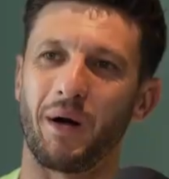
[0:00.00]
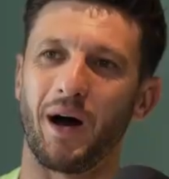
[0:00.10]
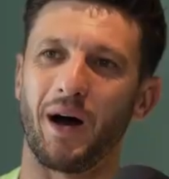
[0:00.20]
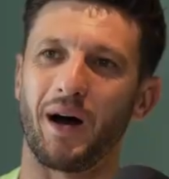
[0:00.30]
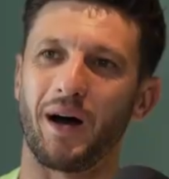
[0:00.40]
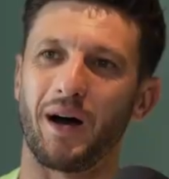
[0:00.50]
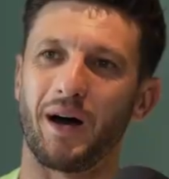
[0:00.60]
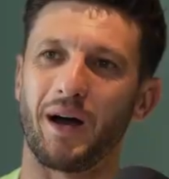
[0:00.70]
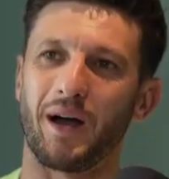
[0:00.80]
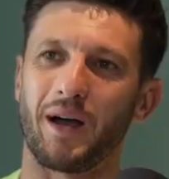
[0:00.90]
but
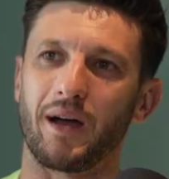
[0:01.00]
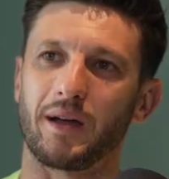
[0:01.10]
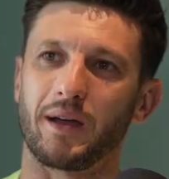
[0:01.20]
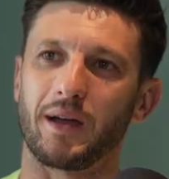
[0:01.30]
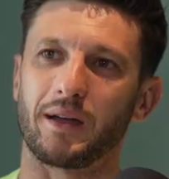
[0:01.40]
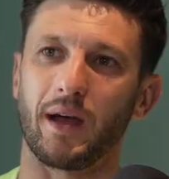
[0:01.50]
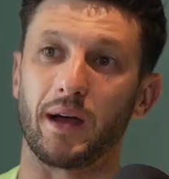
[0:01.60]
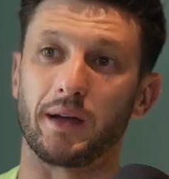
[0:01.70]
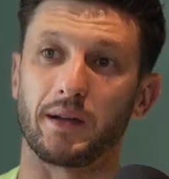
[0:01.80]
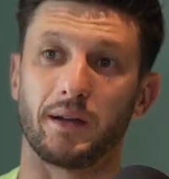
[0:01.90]

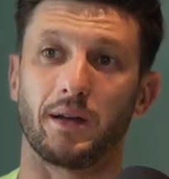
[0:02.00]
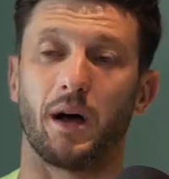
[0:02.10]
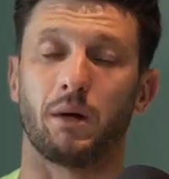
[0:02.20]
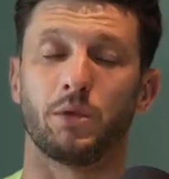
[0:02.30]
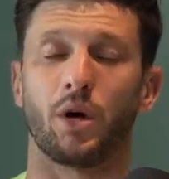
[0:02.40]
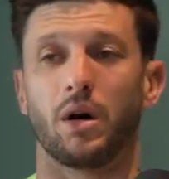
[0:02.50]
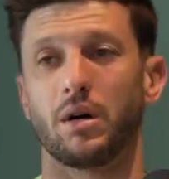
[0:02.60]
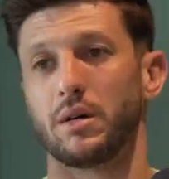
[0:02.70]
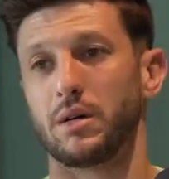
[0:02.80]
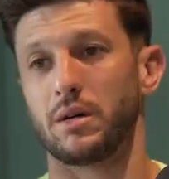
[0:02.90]
yeah, I'm not